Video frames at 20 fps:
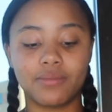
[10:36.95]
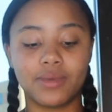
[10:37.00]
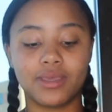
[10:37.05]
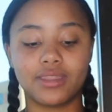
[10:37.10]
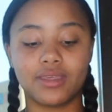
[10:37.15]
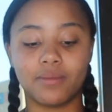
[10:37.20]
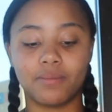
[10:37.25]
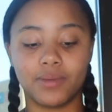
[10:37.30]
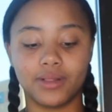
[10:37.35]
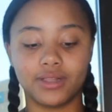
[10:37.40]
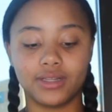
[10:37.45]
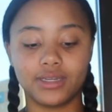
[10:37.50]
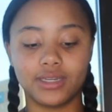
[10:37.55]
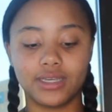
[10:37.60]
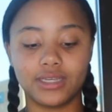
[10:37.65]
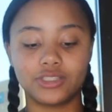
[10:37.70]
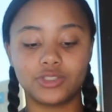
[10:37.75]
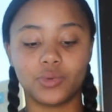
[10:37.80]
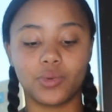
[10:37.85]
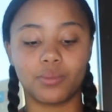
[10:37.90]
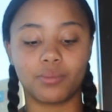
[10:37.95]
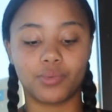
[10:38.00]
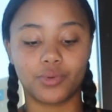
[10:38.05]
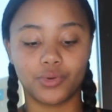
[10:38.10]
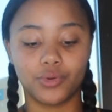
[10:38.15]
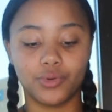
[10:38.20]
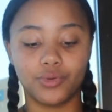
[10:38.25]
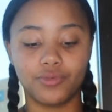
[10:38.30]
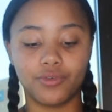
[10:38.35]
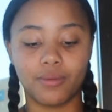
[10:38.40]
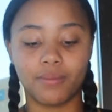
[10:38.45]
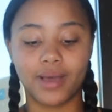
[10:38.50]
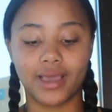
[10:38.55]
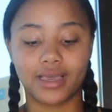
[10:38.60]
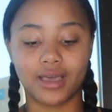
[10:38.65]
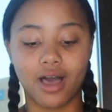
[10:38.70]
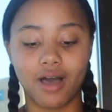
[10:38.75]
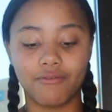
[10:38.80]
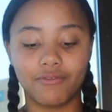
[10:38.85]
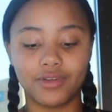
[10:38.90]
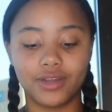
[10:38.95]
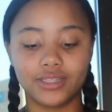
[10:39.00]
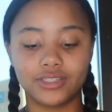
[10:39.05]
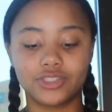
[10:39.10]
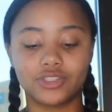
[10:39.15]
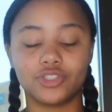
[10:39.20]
me the ability to improve on my confidence,